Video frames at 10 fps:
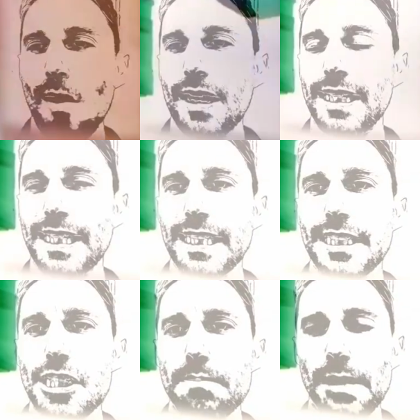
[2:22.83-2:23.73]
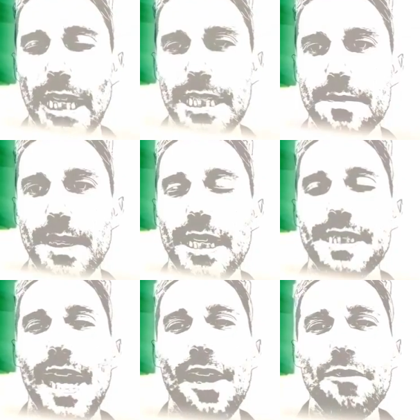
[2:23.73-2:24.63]
And again, displacement
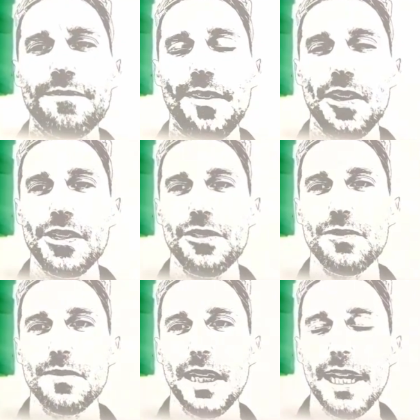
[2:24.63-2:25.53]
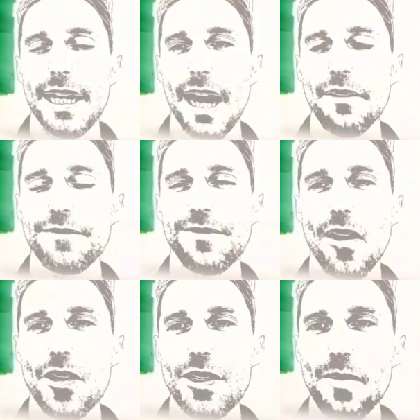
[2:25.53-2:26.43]
is how far you
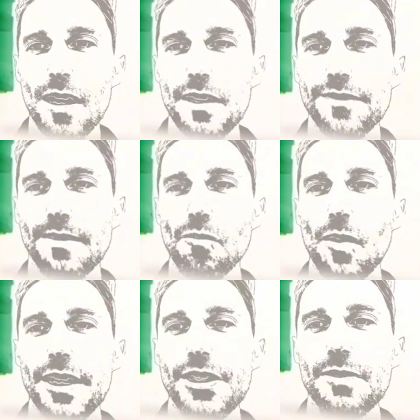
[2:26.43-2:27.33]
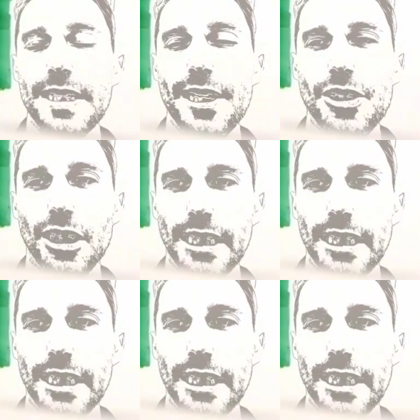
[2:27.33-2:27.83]
are from where you initially